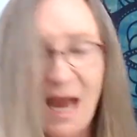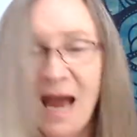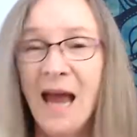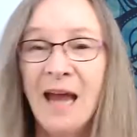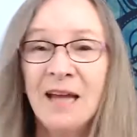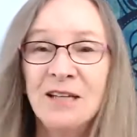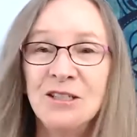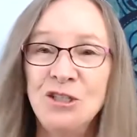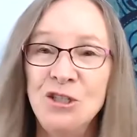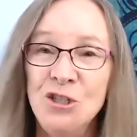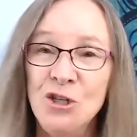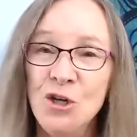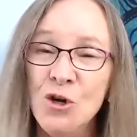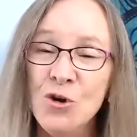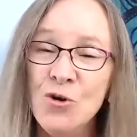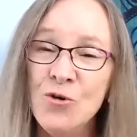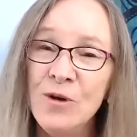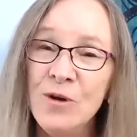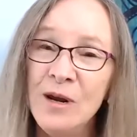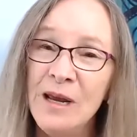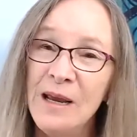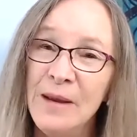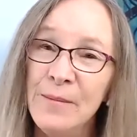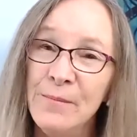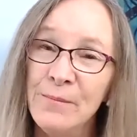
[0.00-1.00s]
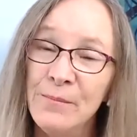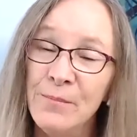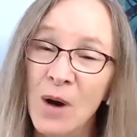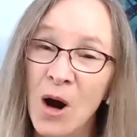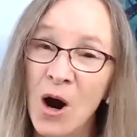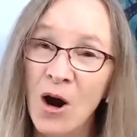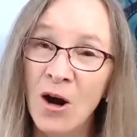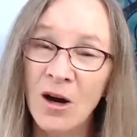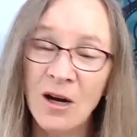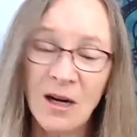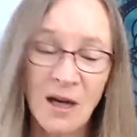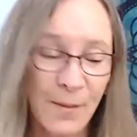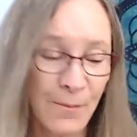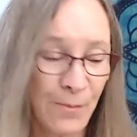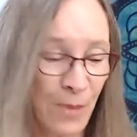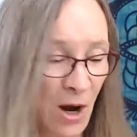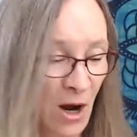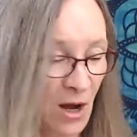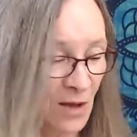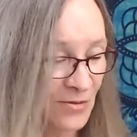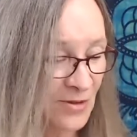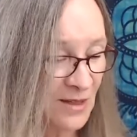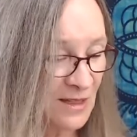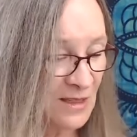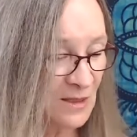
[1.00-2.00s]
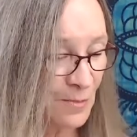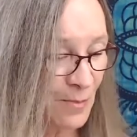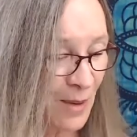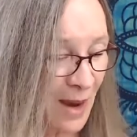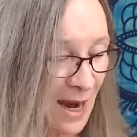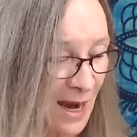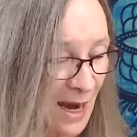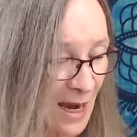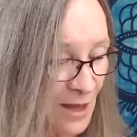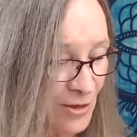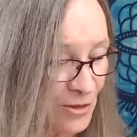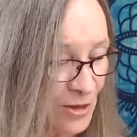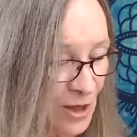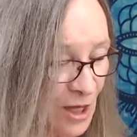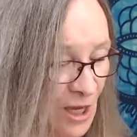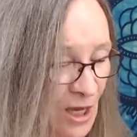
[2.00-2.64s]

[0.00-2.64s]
as you embark upon this path,